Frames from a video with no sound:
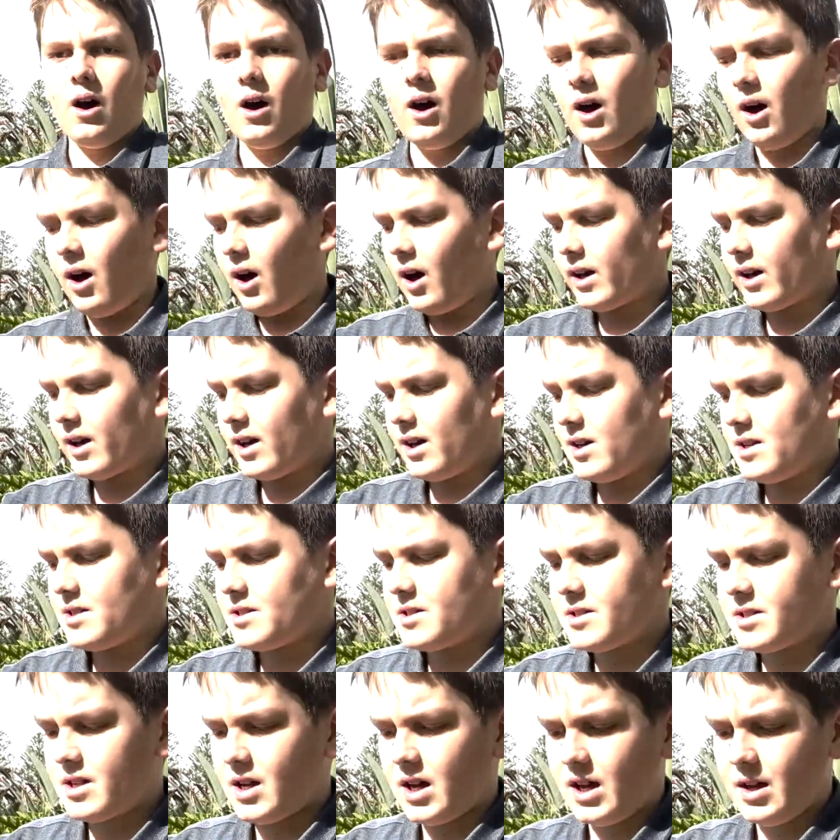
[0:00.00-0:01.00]
Hi
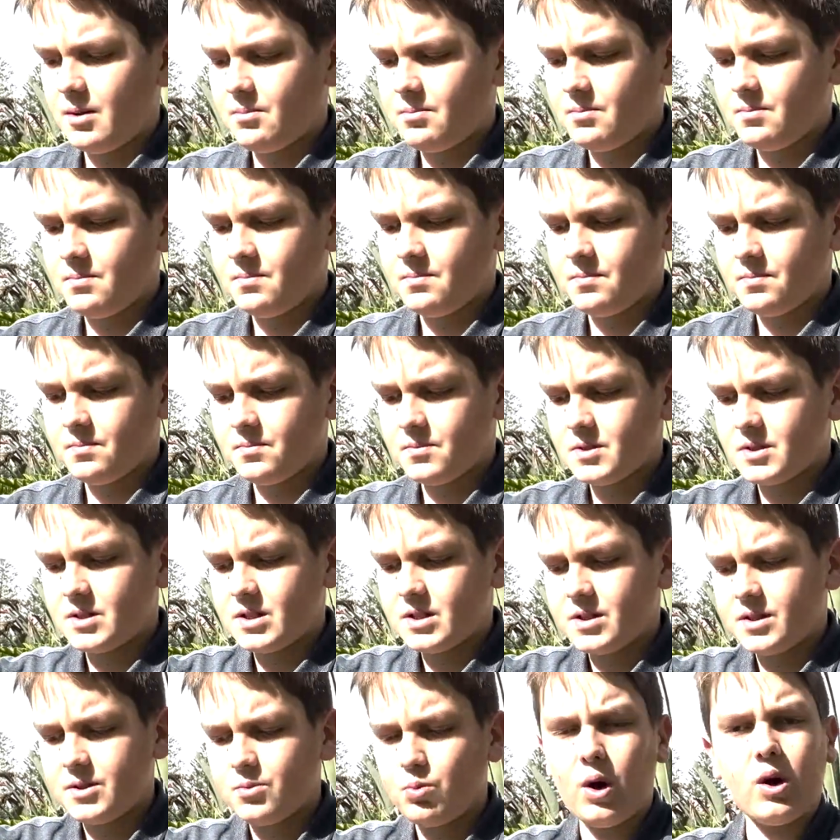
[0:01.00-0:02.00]
guys,
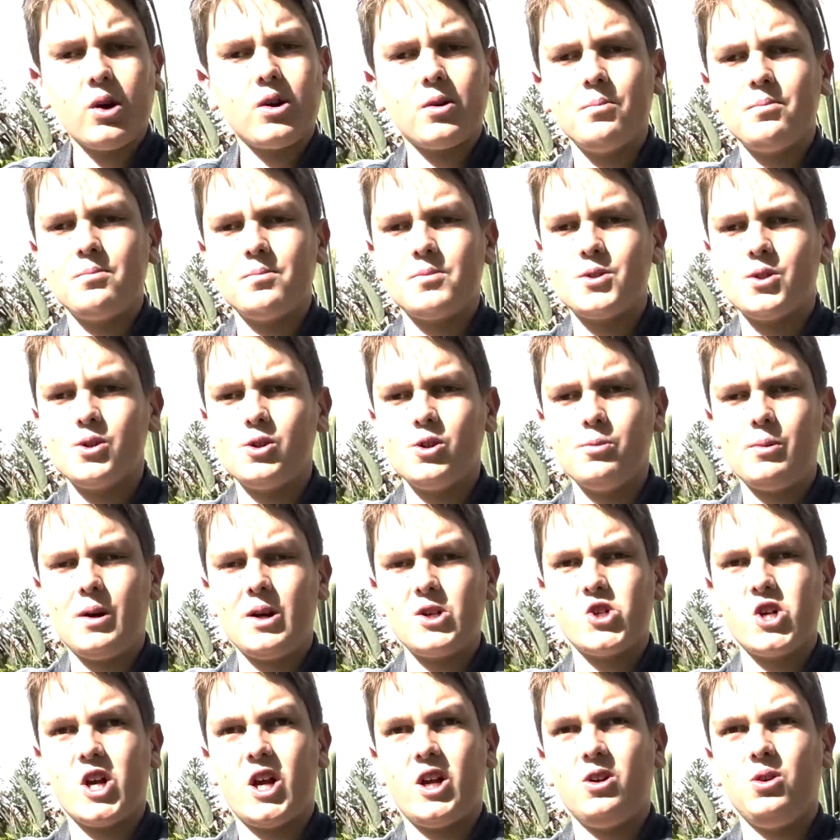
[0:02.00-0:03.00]
welcome to my
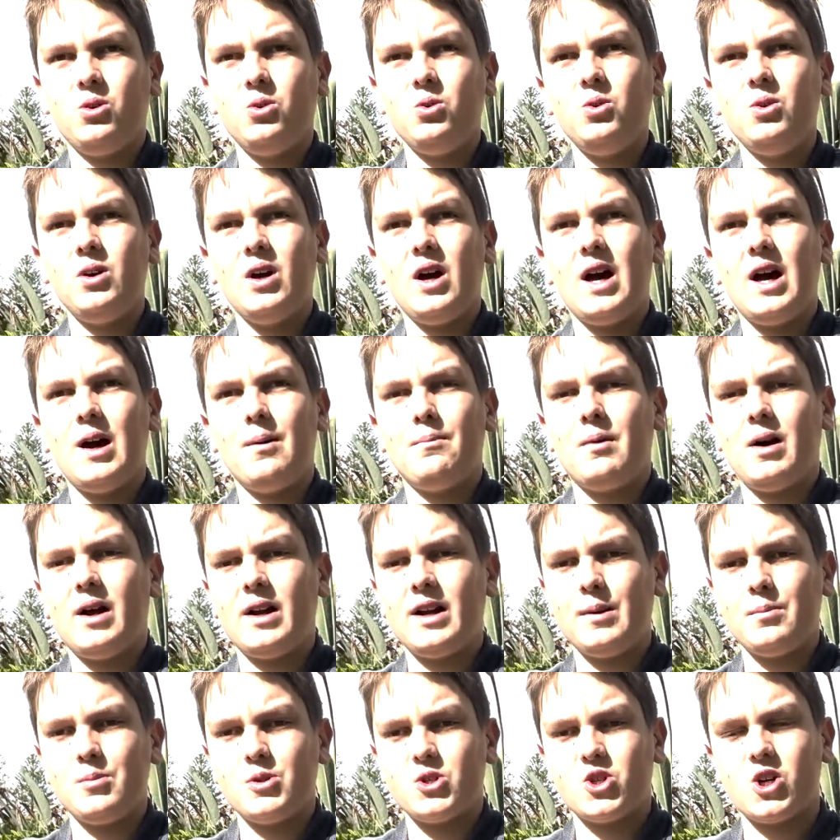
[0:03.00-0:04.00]
channel. My
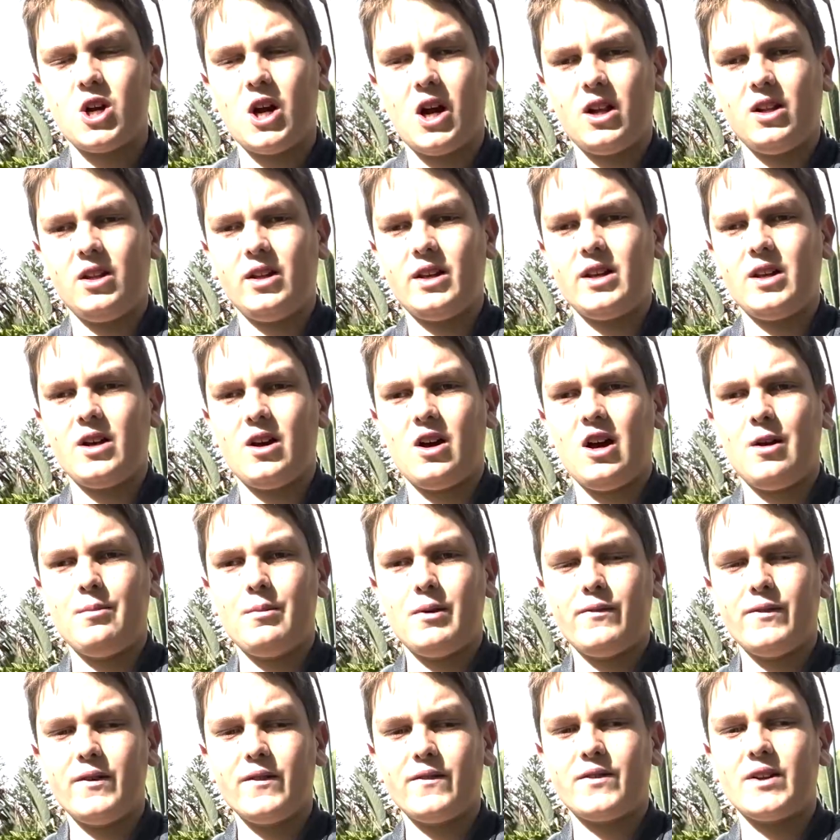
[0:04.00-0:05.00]
name's Charlie. I'm a
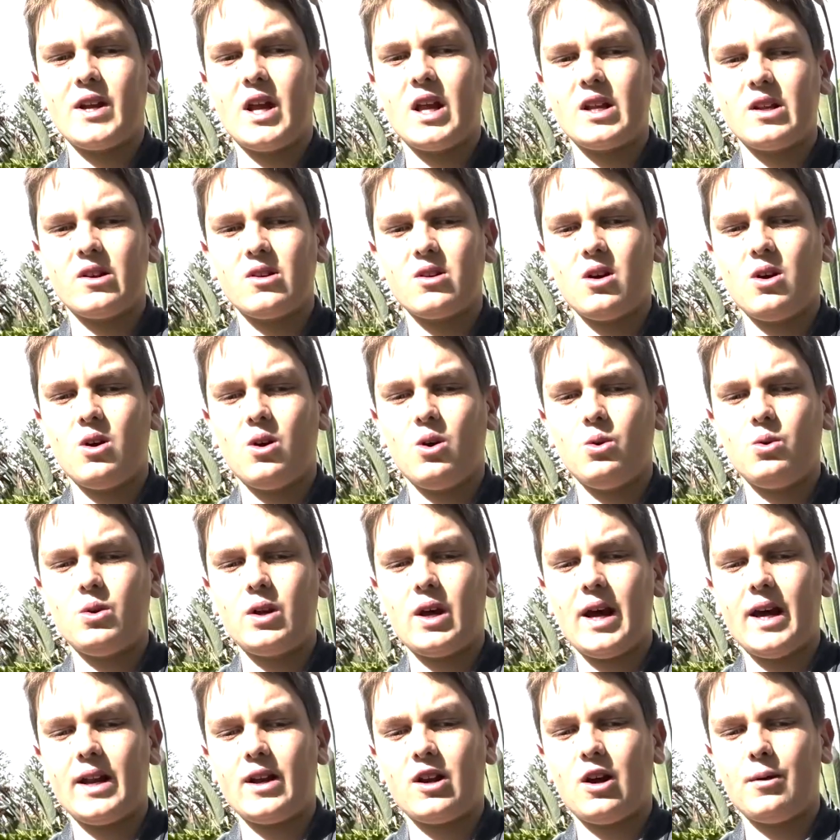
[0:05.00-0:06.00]
15-year-old
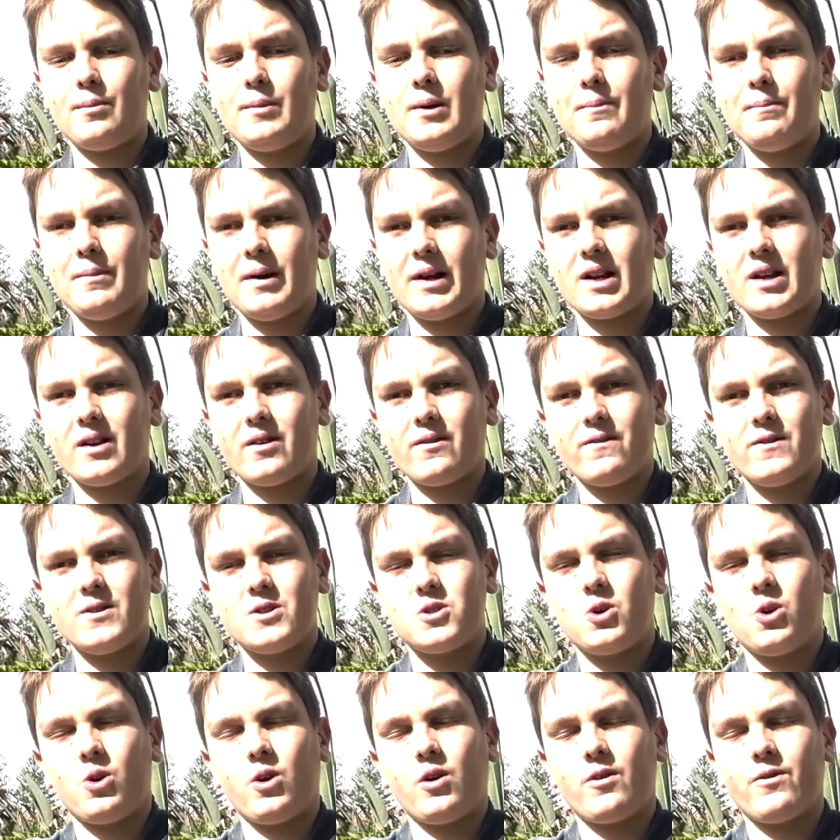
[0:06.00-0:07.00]
and I'm a budding
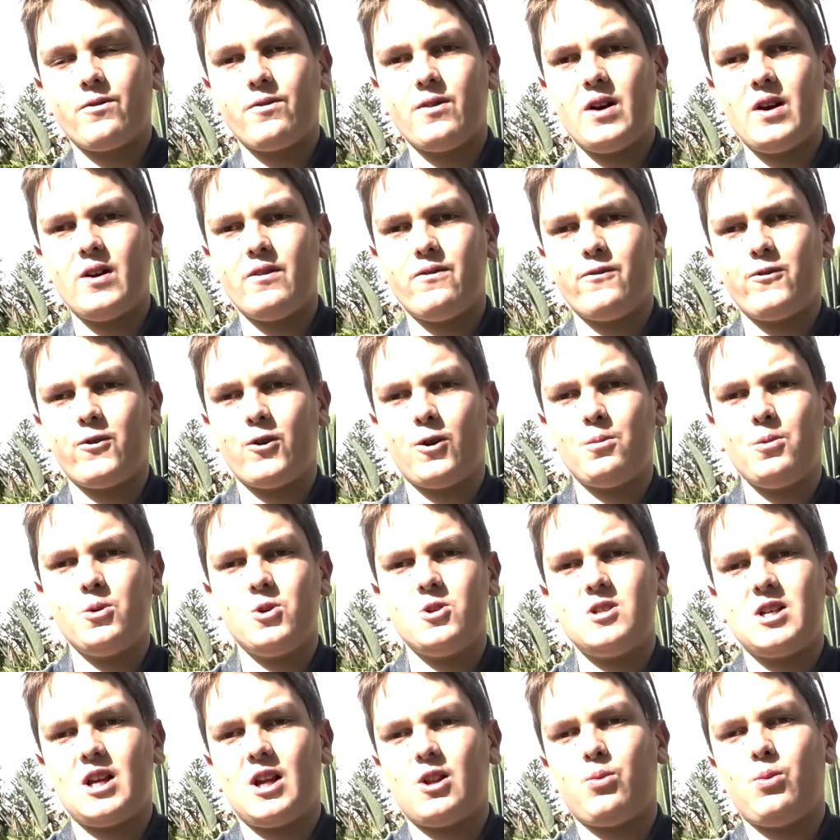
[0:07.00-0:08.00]
photographer from New
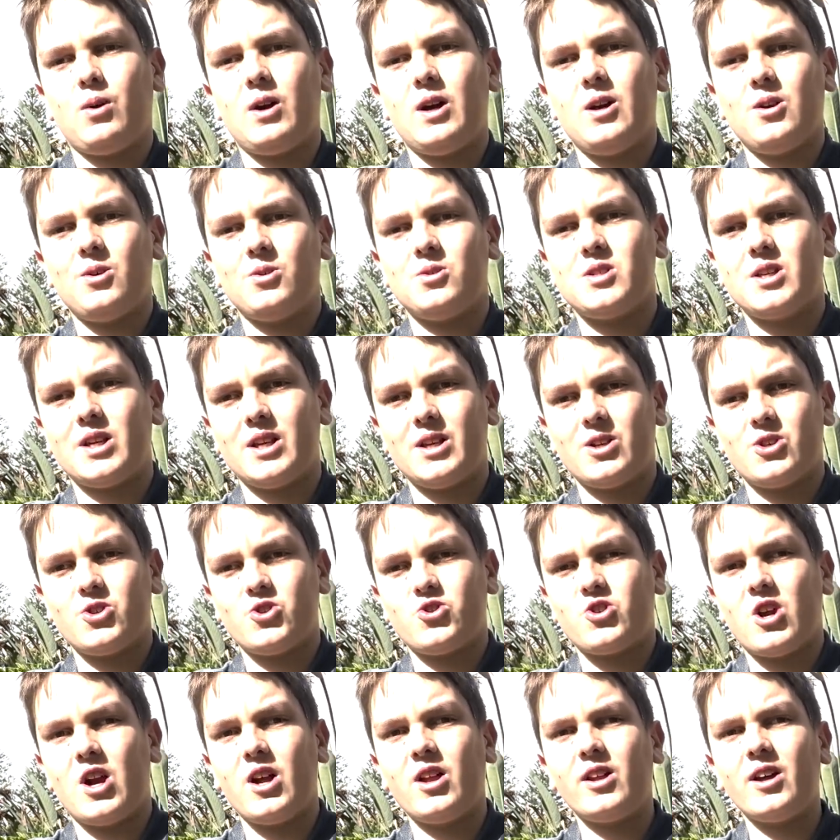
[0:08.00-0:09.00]
South Wales in
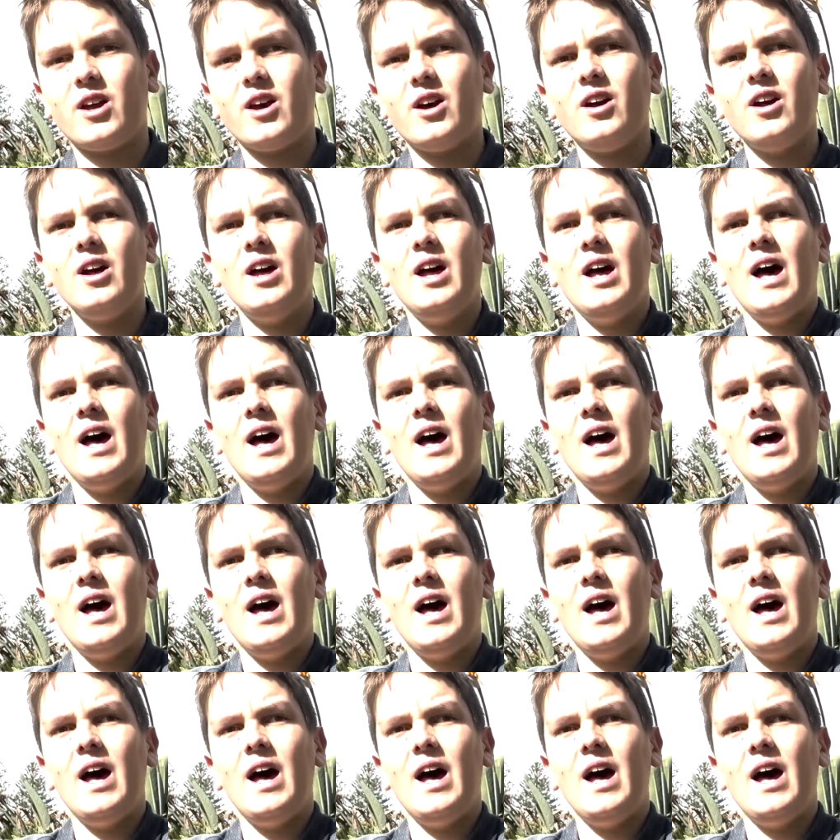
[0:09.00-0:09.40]
Australia.